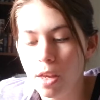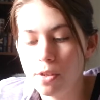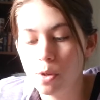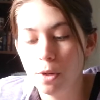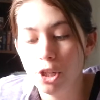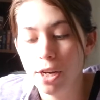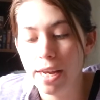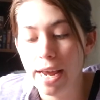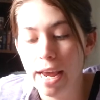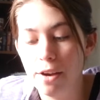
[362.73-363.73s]
So what you
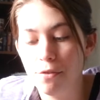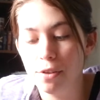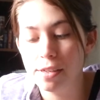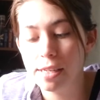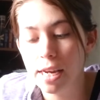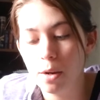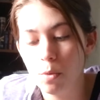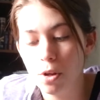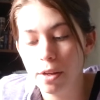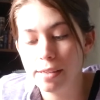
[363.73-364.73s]
need, a handful of
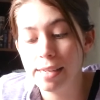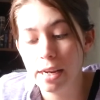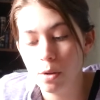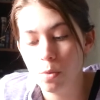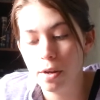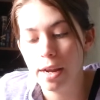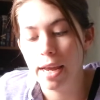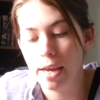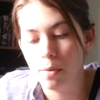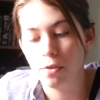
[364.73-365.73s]
sandalwood, a
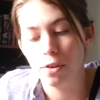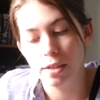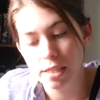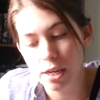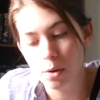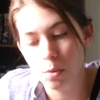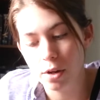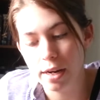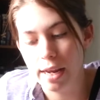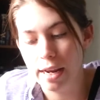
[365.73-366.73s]
handful of
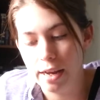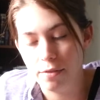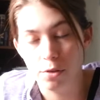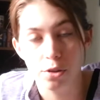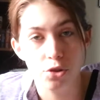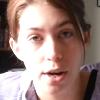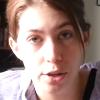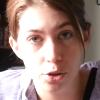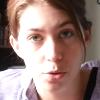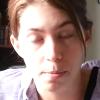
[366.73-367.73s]
cedarwood, and a handful of
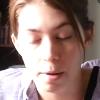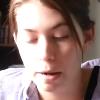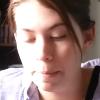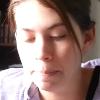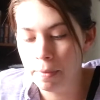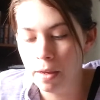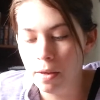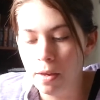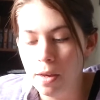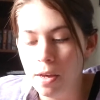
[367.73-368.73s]
dried juniper.
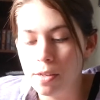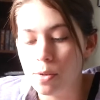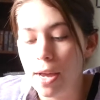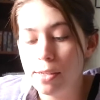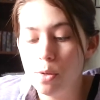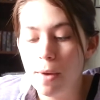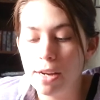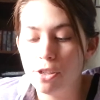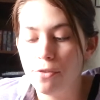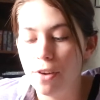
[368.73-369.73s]
So as you
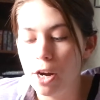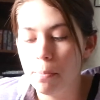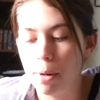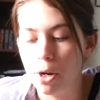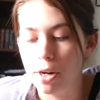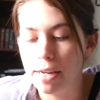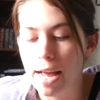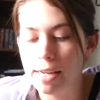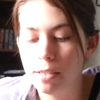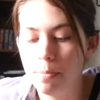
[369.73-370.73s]
watch the fire burn,
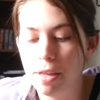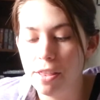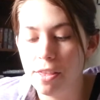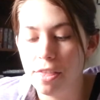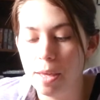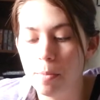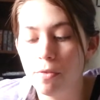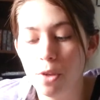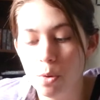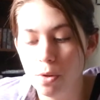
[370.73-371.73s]
contemplate the theme
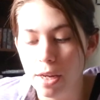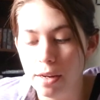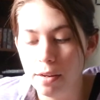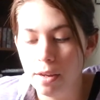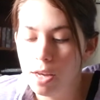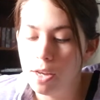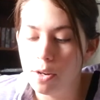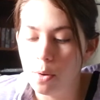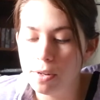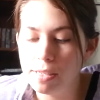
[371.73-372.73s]
of union.
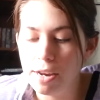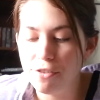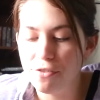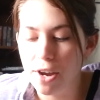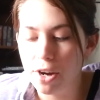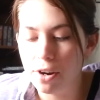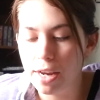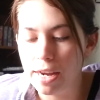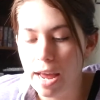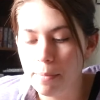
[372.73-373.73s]
Notice that a fire
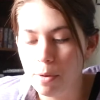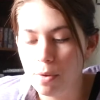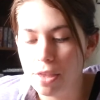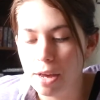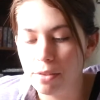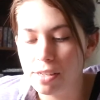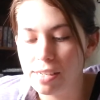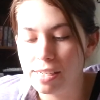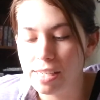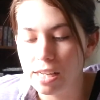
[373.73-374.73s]
cannot be without the
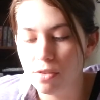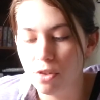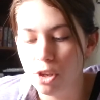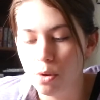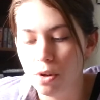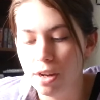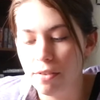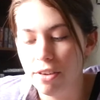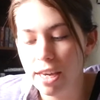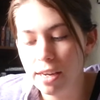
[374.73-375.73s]
successful union
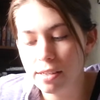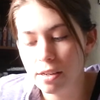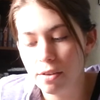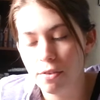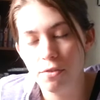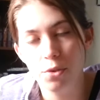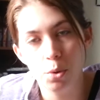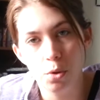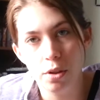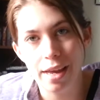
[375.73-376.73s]
of heat,
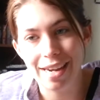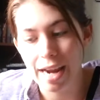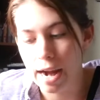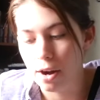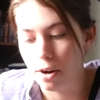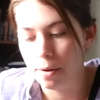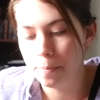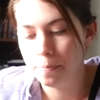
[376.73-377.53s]
fuel, and air.